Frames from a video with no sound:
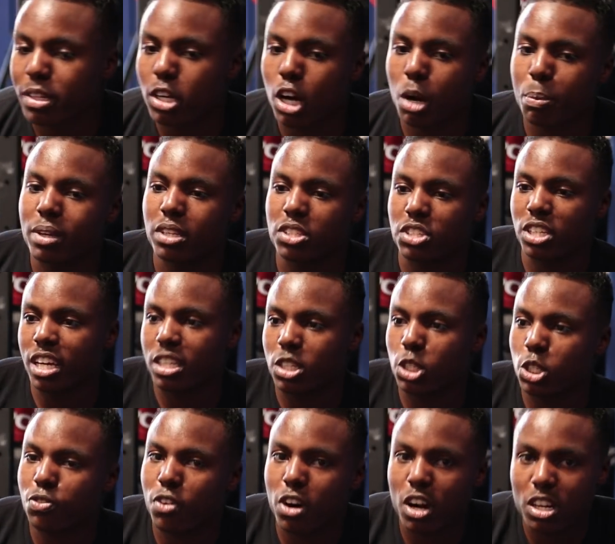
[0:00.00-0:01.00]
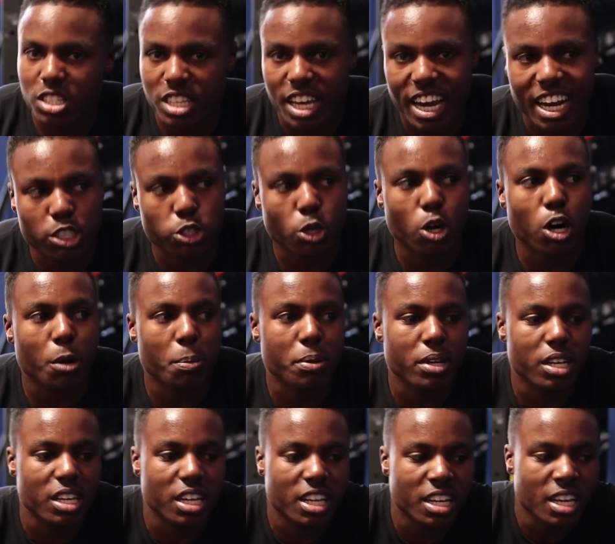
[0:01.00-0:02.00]
to be an RP6, as far as the actual
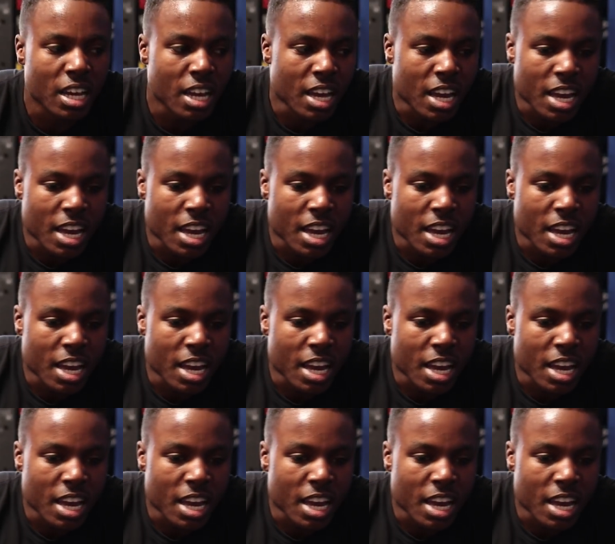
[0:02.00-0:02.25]
RPE,